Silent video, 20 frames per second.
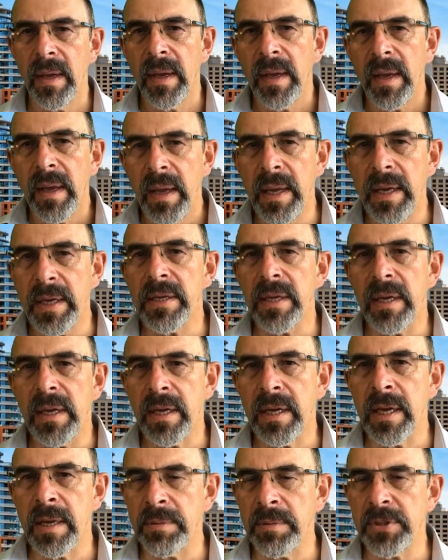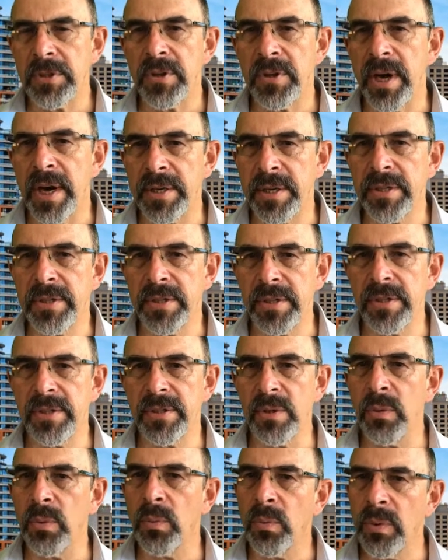And a couple of strategies
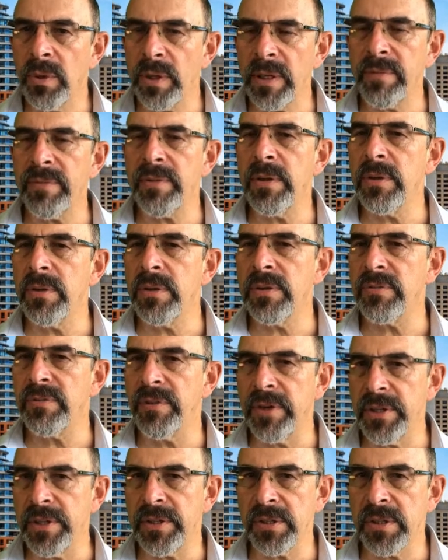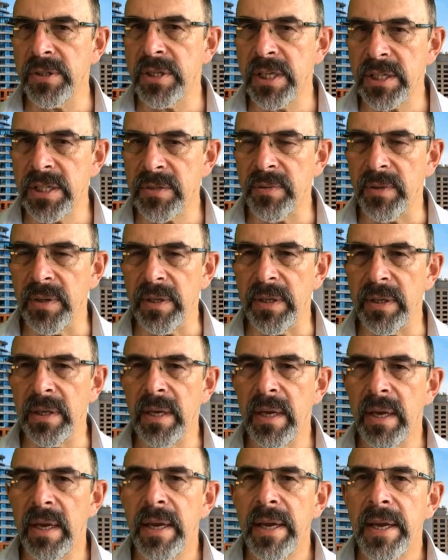that we've used very successfully
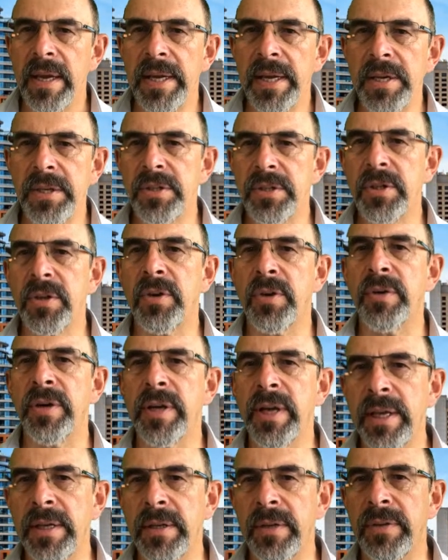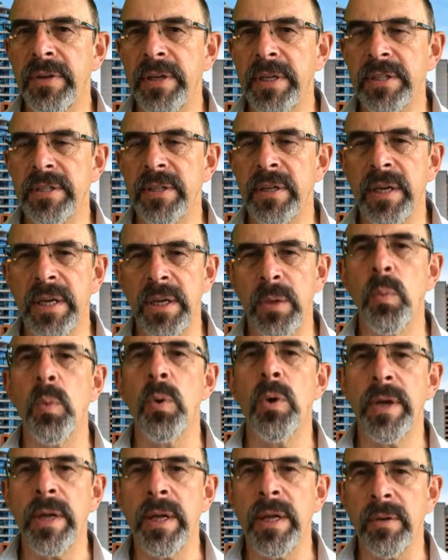is to create things like
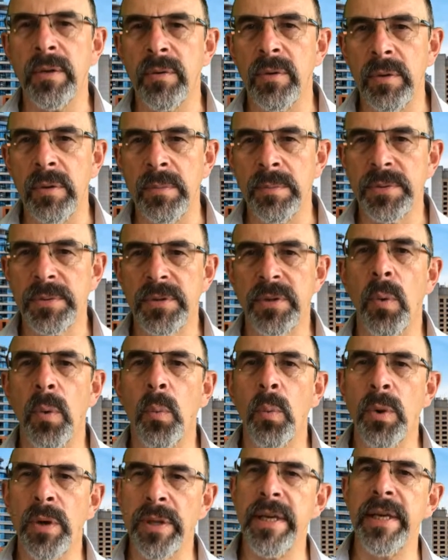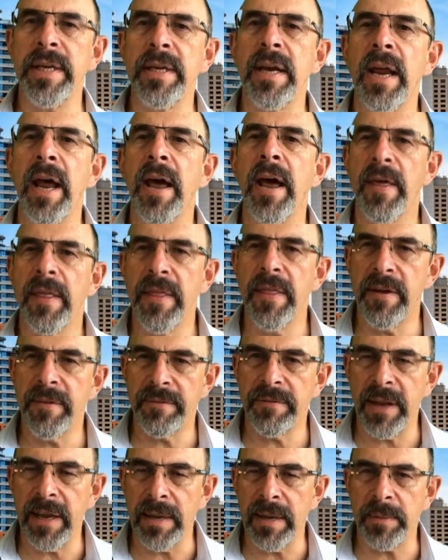working groups within the
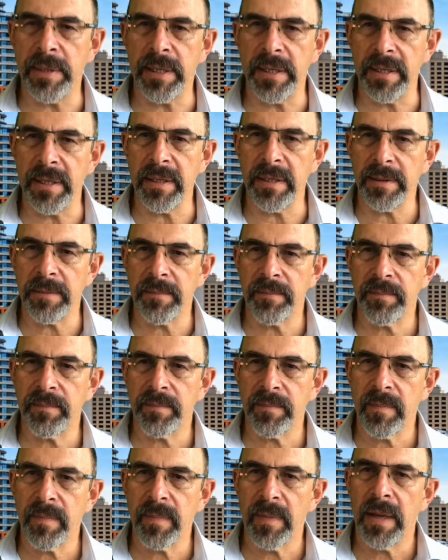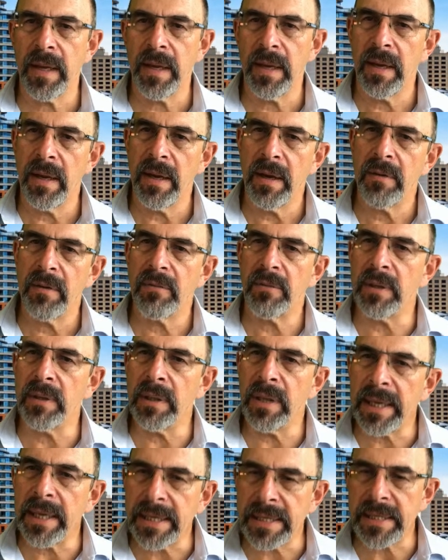family,
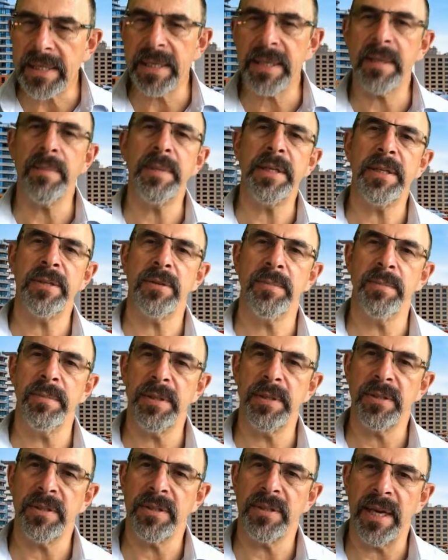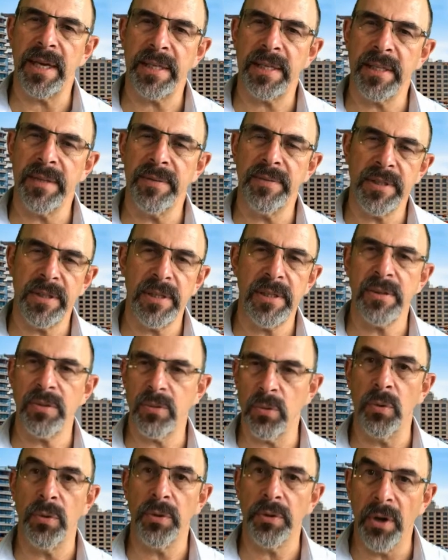relating them into business activities
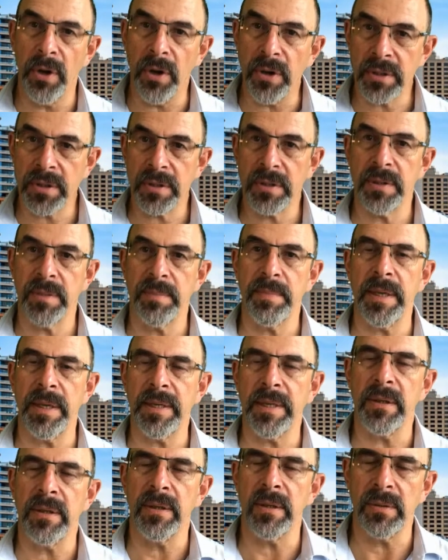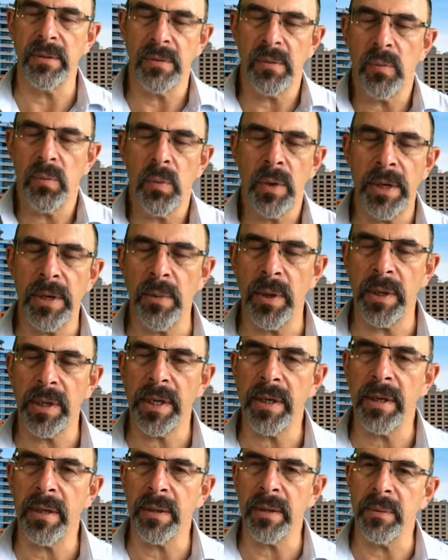or not, depending on where you want to
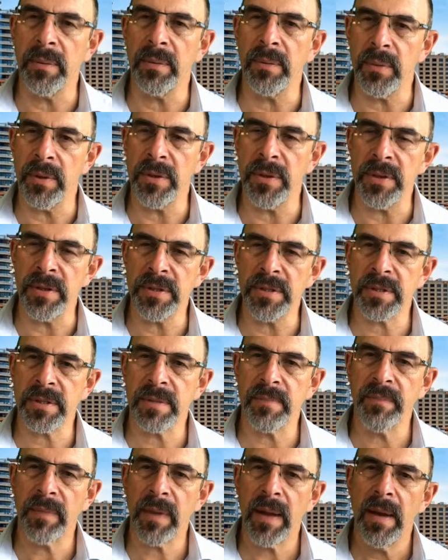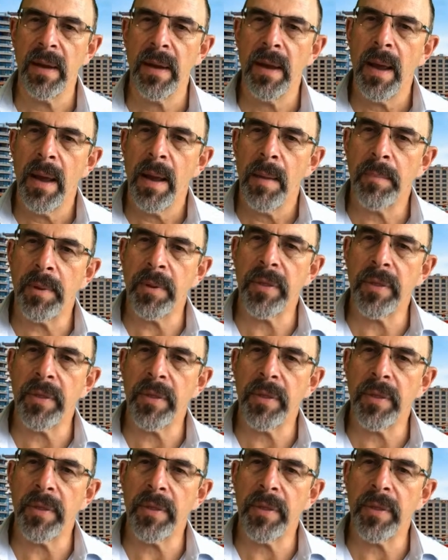go with this. But